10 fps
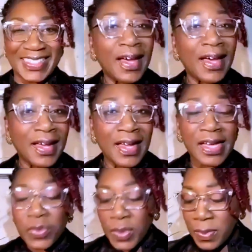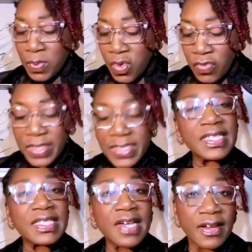As we move into this
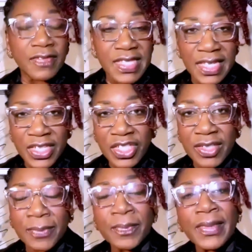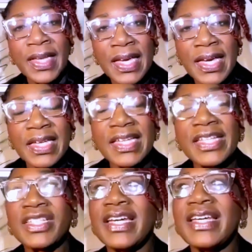conversation,
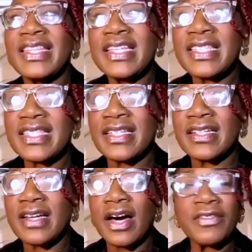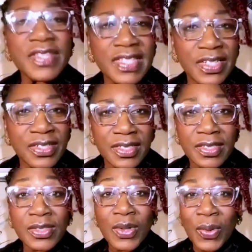Keisha-Gaye, this conversation is
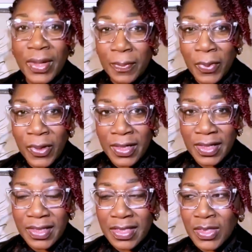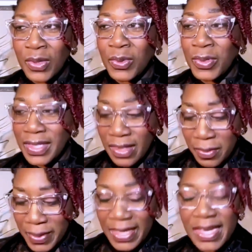so important. It's so
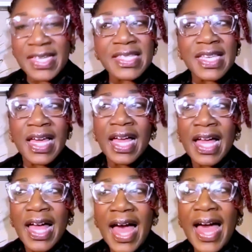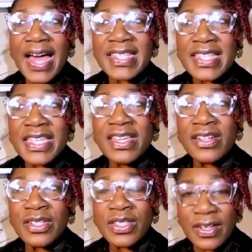critical because as the
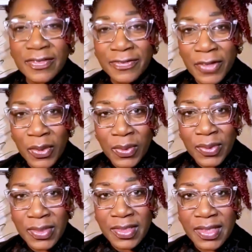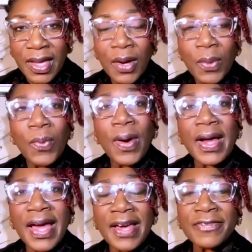years unfold, what
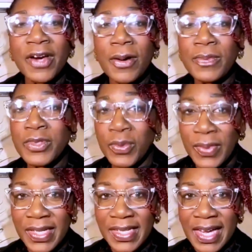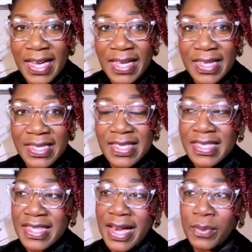I have come to realize
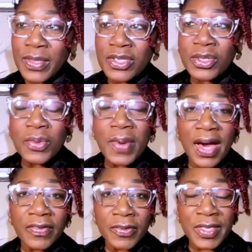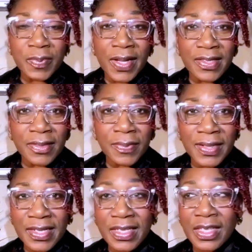is that we do have a
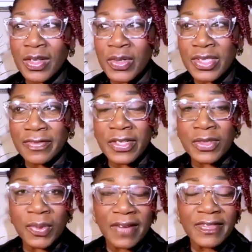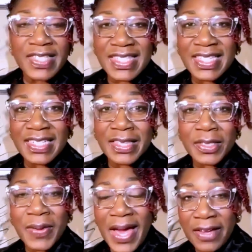responsibility, those of us who have the skill and the
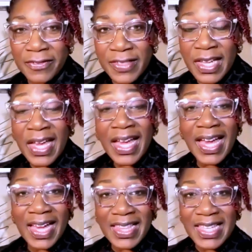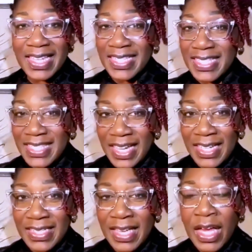craft and the
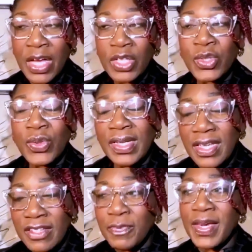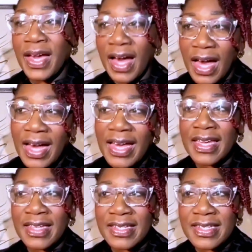insight, to leave
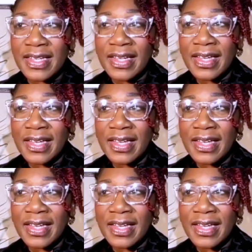behind